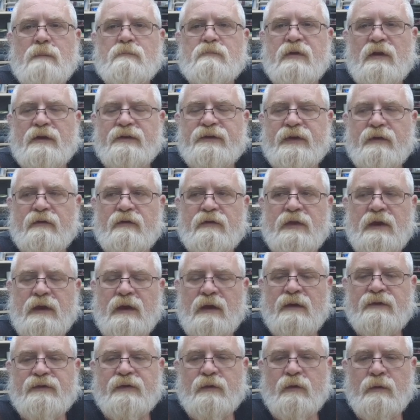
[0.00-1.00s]
plus
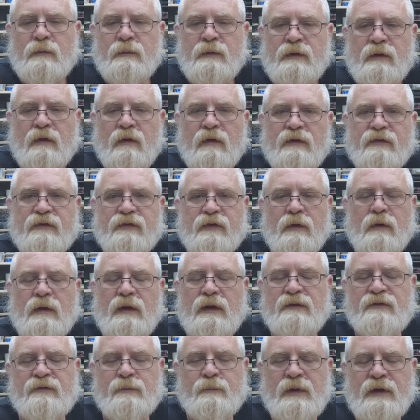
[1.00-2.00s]
everything else that we've been doing. So
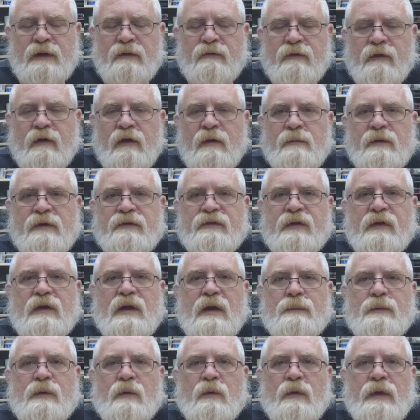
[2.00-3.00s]
it's been a very busy
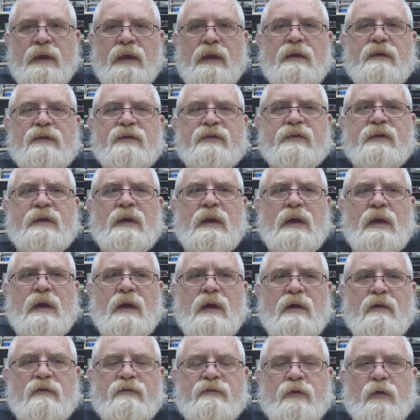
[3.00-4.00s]
couple of weeks.
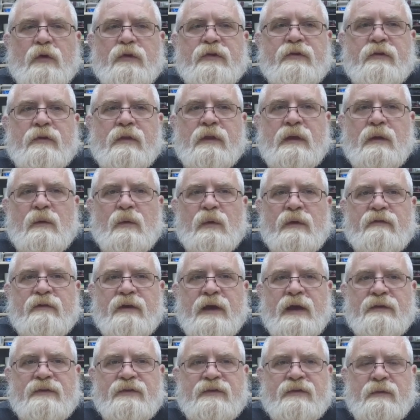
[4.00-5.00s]
Fortunately, we've
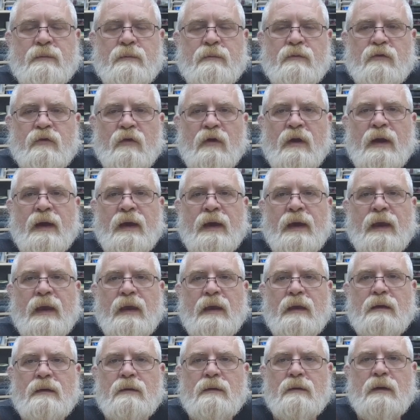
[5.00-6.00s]
had some
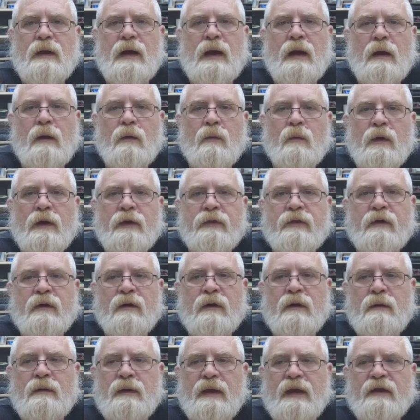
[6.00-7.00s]
dry
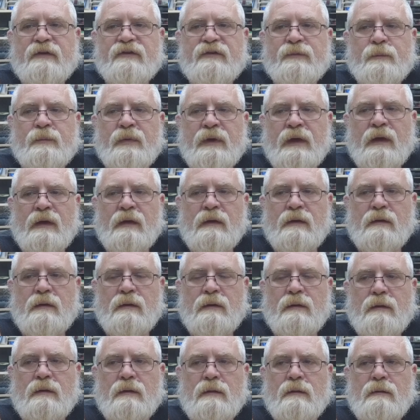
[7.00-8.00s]
weather. It's
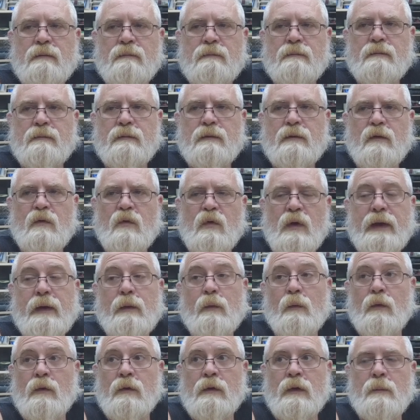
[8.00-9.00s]
been quite
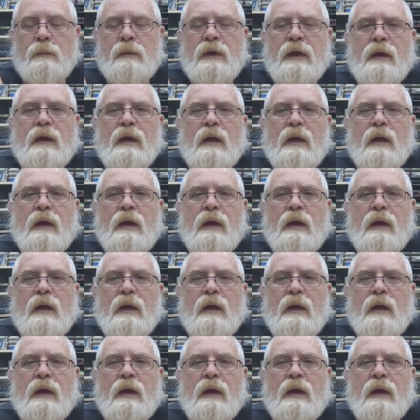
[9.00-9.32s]
warm.